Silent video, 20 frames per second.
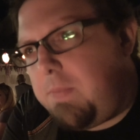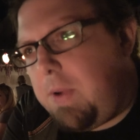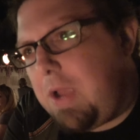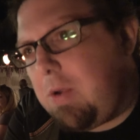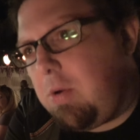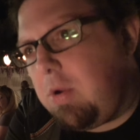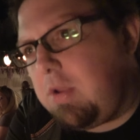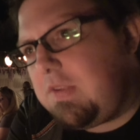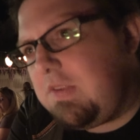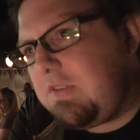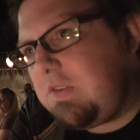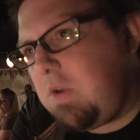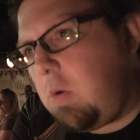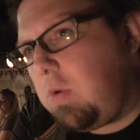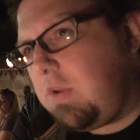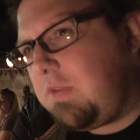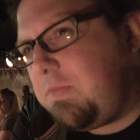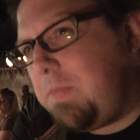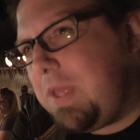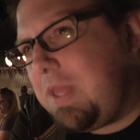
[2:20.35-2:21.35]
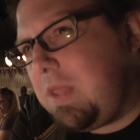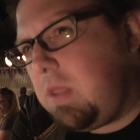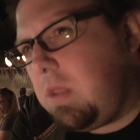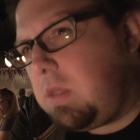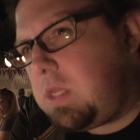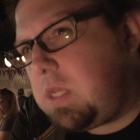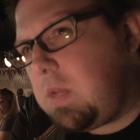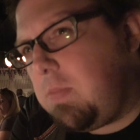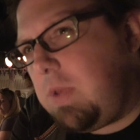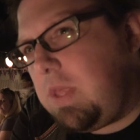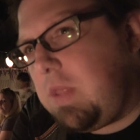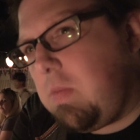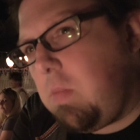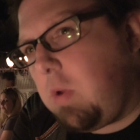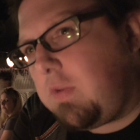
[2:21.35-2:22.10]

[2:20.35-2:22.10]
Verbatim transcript: Pirates has always been to me the